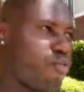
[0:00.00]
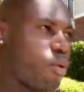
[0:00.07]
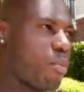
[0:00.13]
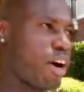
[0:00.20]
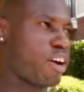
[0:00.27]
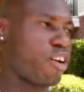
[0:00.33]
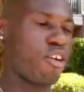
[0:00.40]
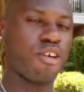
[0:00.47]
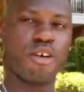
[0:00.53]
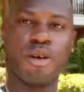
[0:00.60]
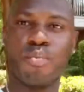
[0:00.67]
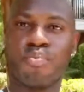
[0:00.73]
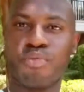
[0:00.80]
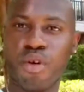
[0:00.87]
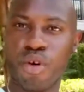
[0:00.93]
for my
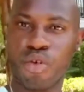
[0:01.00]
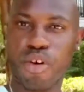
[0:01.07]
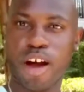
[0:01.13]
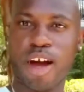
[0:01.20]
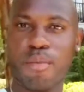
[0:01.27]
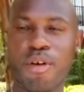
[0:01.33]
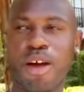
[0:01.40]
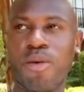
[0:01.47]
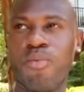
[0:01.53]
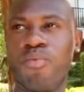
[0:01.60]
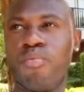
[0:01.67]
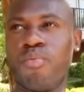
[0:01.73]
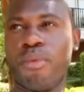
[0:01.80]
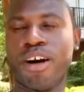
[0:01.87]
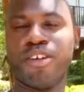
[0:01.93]
current program and
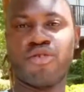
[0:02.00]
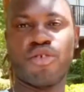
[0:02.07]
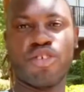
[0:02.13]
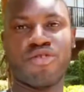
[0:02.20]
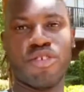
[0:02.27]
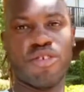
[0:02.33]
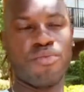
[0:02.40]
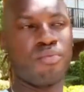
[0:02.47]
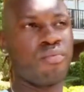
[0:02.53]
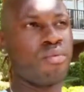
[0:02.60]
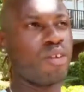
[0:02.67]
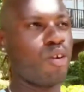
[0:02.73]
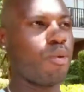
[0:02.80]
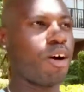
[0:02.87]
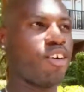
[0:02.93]
my nutrition
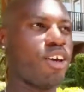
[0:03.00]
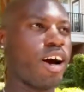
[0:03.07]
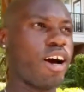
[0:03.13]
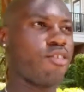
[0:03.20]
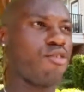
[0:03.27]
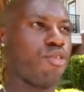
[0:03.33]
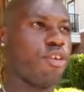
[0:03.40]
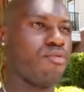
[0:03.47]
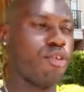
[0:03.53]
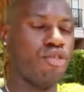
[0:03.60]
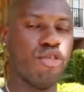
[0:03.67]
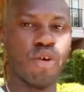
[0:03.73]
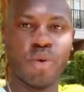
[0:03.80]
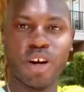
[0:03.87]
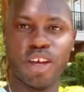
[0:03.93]
or my diet to
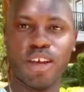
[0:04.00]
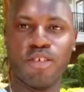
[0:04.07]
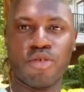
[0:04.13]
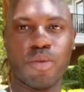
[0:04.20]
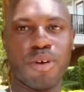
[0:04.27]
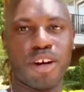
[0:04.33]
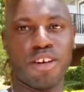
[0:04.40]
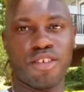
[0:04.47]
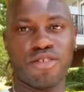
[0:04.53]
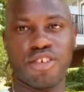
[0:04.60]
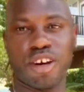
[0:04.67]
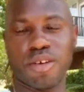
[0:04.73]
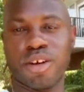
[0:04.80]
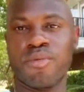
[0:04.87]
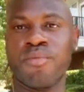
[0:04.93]
even do it. It's going to be
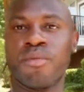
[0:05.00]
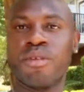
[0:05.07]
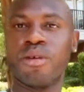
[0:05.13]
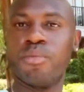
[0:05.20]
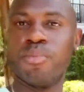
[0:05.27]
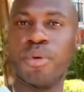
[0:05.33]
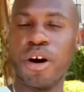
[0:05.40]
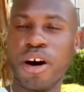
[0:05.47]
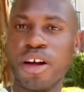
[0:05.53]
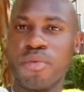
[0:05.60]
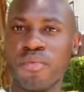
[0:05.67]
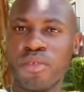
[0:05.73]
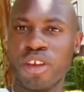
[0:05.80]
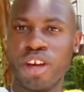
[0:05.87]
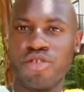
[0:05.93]
unnecessary. But
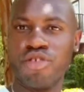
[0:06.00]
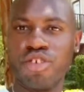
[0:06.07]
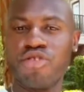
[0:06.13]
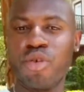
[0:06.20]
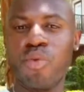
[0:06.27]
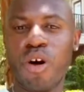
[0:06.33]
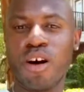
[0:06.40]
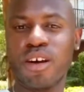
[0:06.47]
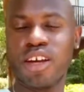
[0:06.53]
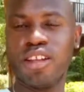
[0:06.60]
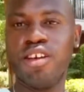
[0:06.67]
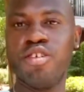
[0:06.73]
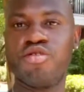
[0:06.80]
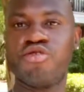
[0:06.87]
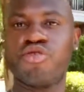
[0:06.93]
it's just to walk
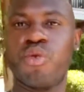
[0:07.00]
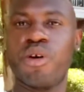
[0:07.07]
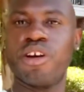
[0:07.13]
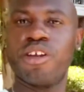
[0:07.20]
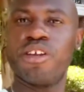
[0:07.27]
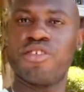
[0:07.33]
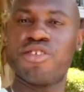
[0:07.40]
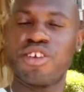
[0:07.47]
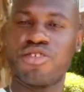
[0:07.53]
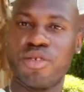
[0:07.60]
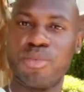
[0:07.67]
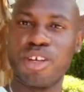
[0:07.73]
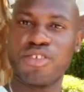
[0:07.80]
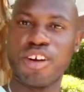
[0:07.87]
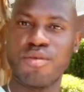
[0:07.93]
at least 20 to
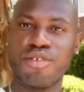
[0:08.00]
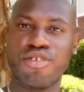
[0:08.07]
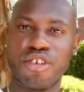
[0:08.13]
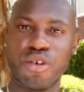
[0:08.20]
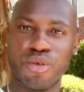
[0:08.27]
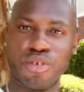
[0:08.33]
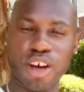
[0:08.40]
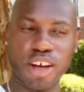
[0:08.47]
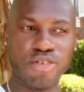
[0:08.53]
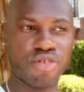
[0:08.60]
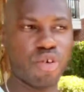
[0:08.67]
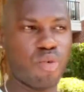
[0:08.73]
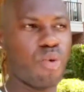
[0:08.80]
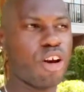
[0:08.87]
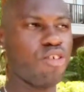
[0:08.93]
60 minutes every single day.
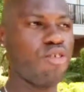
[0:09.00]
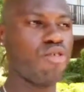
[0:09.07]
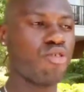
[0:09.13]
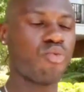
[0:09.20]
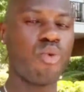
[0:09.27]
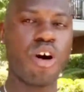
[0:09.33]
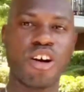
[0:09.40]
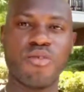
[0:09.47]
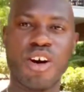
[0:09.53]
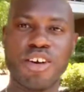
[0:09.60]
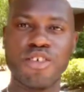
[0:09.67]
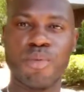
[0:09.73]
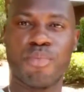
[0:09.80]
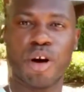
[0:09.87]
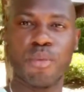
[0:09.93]
So whether you just walk
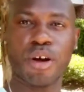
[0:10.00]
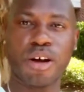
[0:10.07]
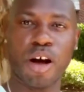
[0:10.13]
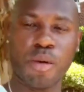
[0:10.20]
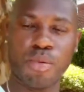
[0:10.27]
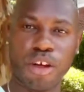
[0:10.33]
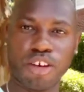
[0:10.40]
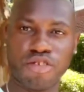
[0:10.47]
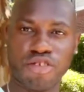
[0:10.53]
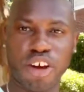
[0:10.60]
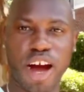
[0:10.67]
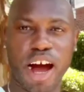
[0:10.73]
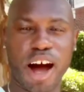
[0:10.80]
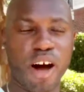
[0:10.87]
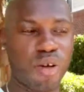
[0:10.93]
around your apartment complex,
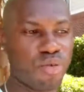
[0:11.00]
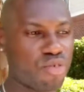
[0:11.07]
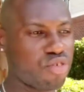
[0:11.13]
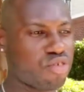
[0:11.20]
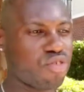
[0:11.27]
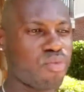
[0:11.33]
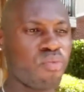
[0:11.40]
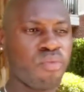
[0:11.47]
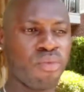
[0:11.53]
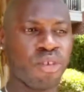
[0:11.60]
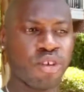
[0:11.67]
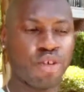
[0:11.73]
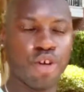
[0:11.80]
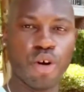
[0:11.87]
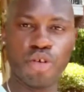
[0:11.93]
your house,
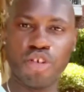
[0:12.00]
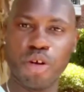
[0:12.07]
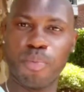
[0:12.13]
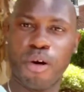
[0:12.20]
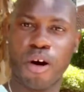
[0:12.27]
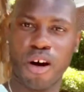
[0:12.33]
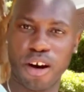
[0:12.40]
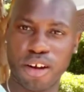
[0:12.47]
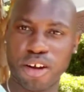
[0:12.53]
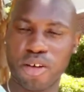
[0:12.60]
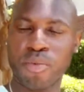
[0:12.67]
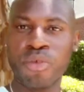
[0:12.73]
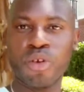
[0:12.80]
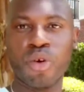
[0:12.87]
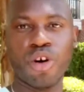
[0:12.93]
you go to the park,
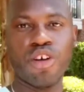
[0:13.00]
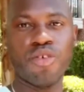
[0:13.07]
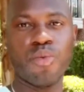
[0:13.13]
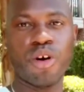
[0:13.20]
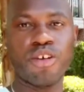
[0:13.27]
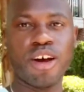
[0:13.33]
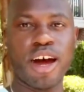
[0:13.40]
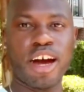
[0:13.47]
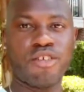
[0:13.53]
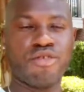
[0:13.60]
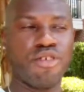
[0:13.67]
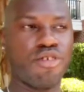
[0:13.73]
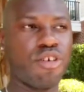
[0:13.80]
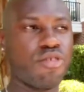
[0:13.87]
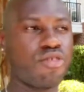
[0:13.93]
or you want to
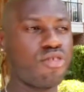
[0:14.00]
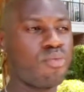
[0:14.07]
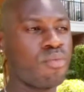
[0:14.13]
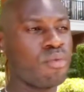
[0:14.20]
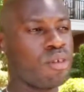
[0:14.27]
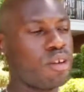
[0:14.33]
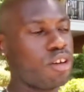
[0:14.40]
actually just